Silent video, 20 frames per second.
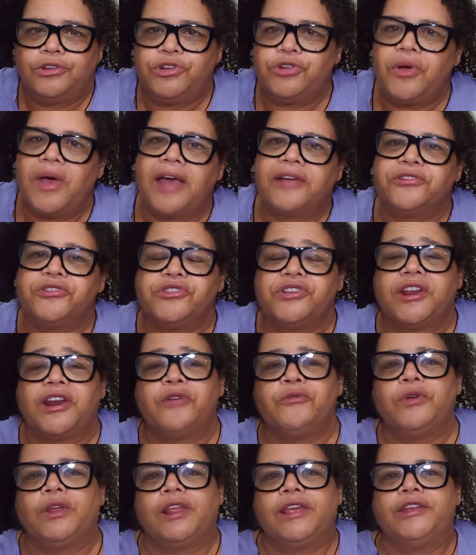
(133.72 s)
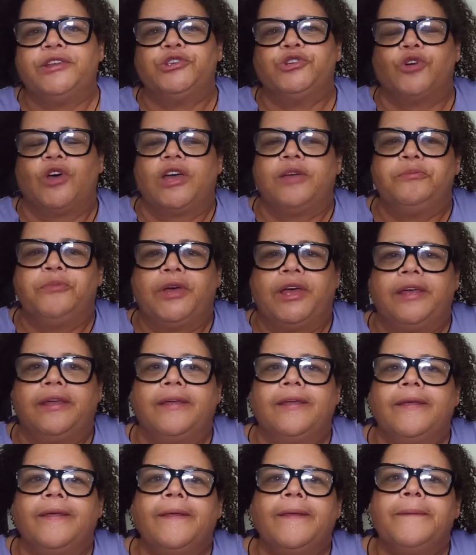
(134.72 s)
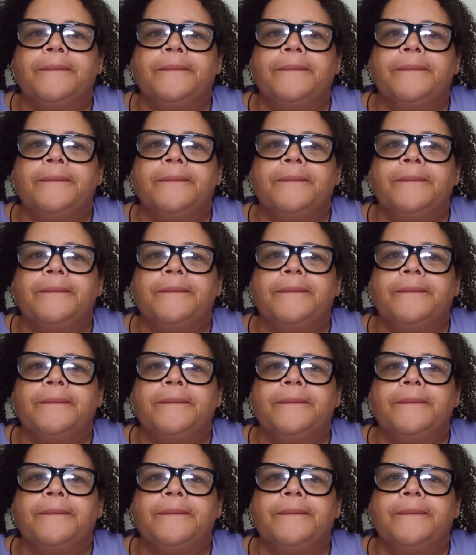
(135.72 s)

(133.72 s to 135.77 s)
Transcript: Two actors that I really enjoy, but